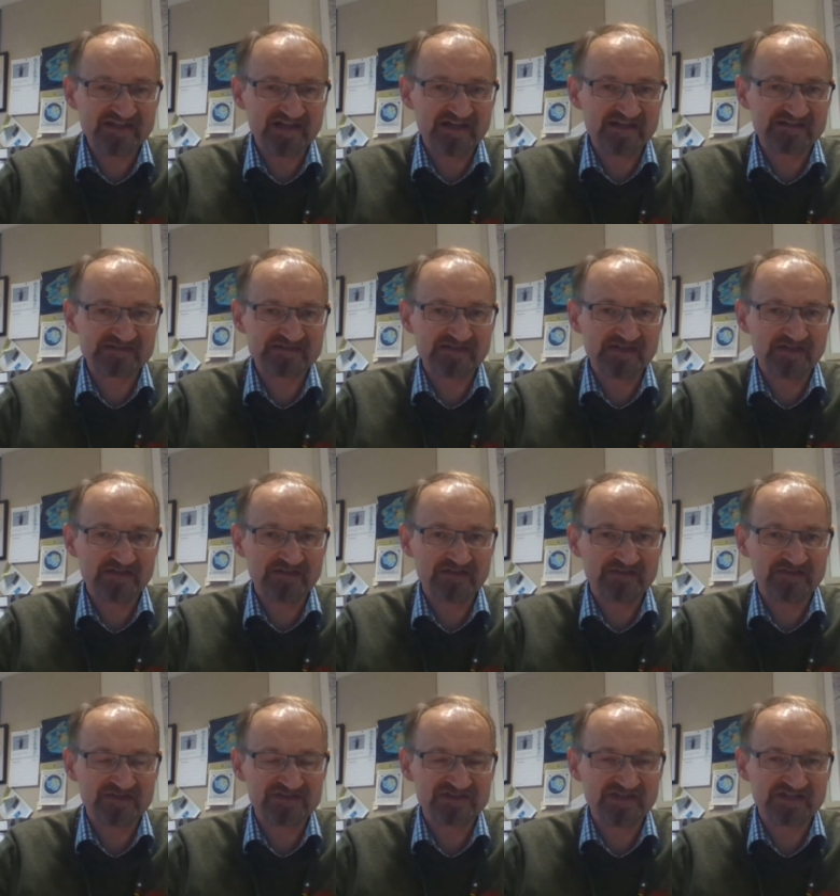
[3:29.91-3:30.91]
ice there,
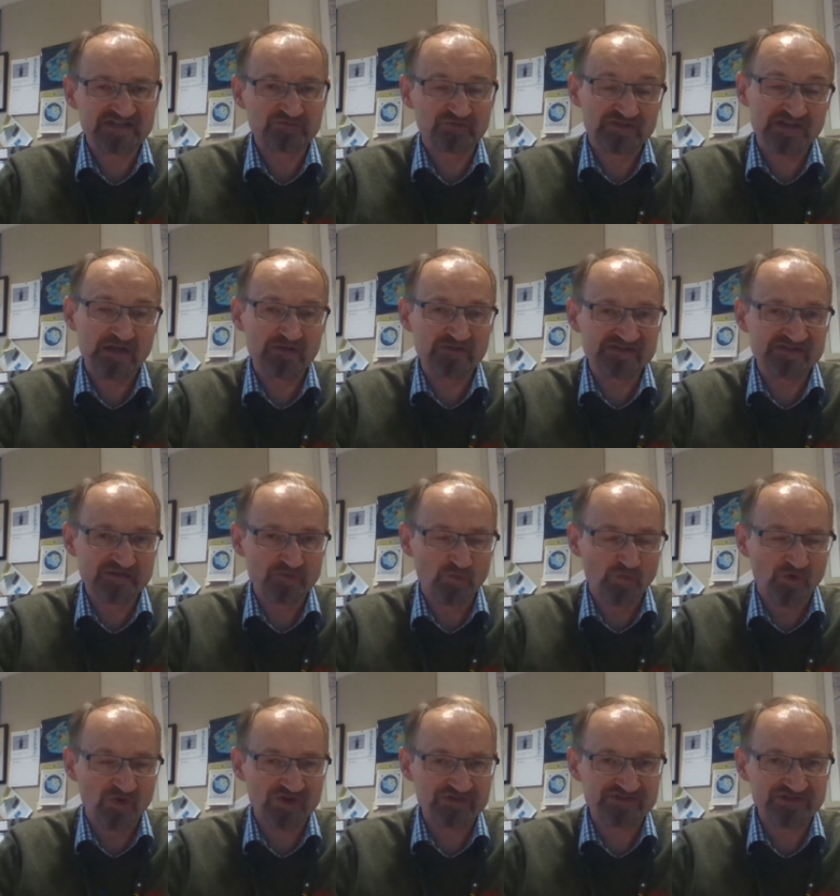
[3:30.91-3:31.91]
then the chicks will go into the
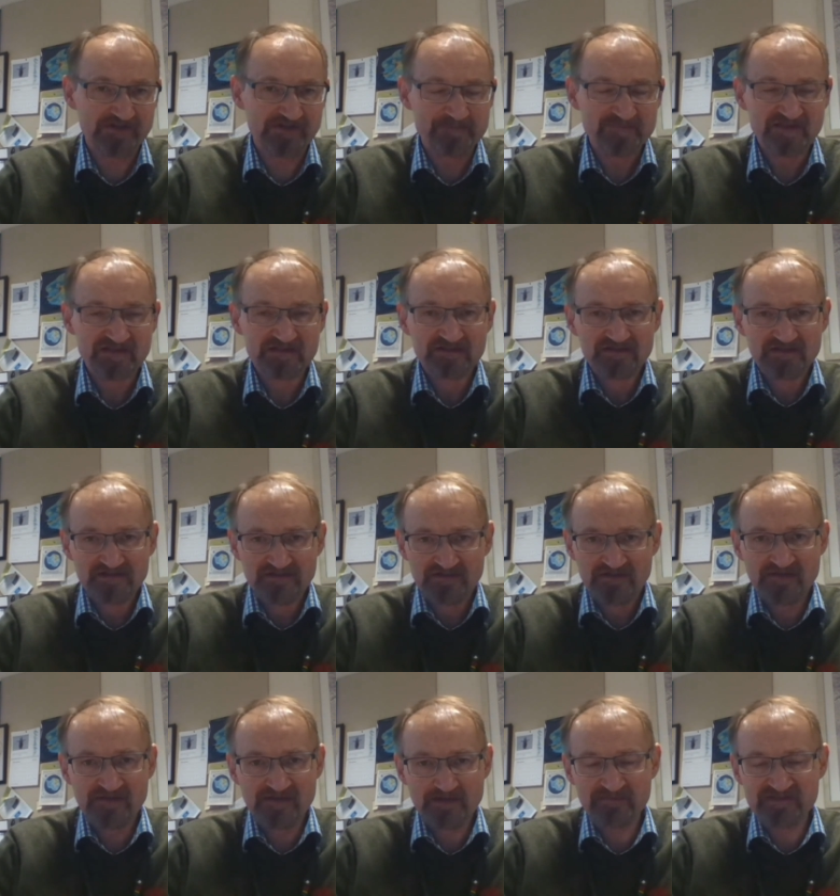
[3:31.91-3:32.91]
water,
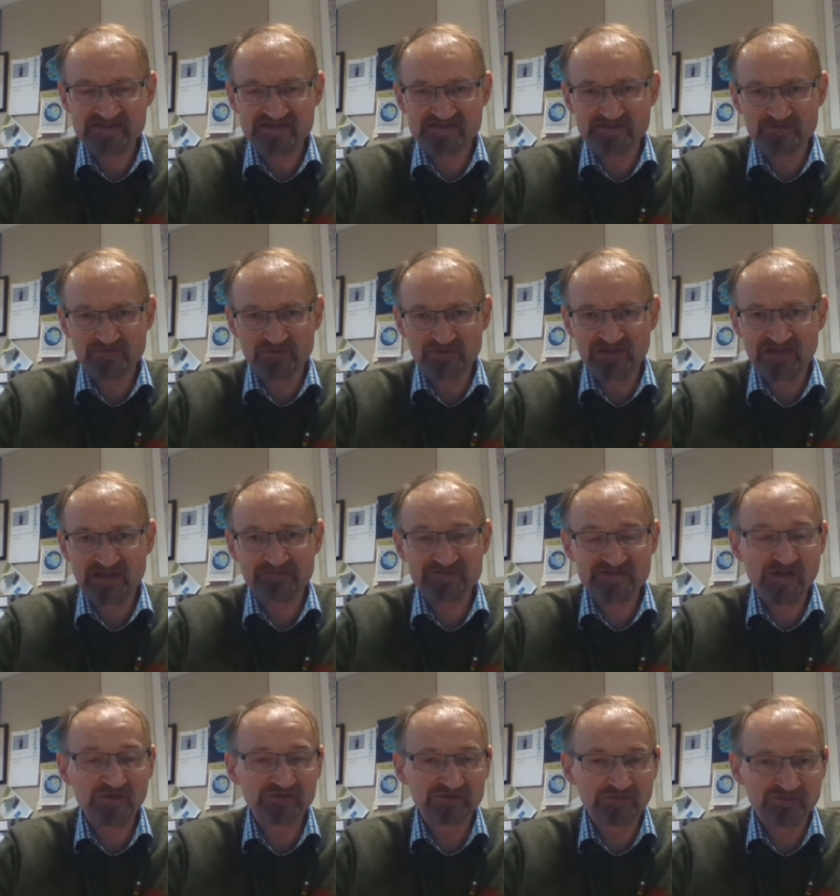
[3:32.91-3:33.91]
and that means that we'll have
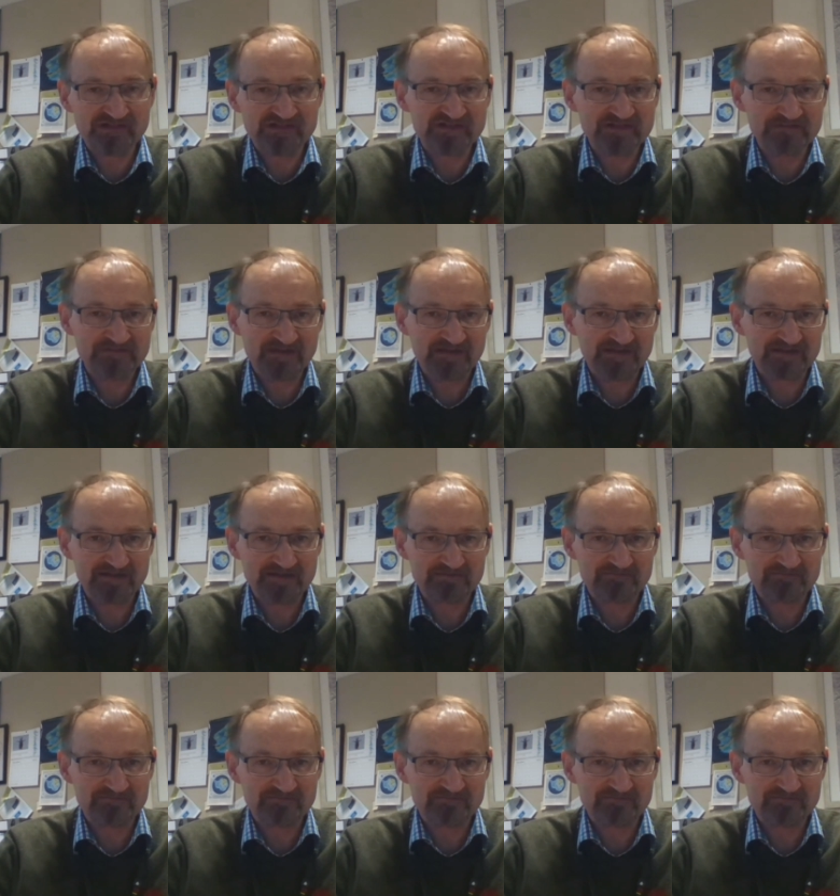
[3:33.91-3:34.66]
total breeding failure.